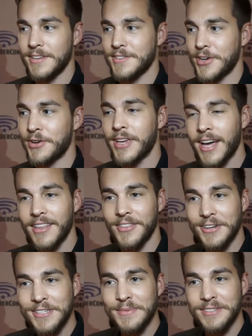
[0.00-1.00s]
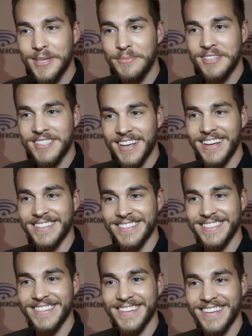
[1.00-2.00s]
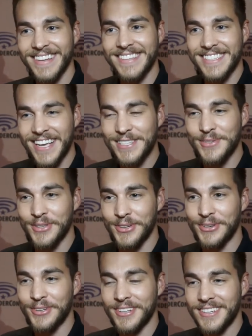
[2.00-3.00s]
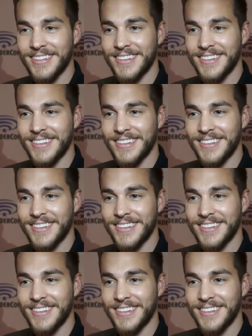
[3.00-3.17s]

so yeah there's some sleepless nights it stays with you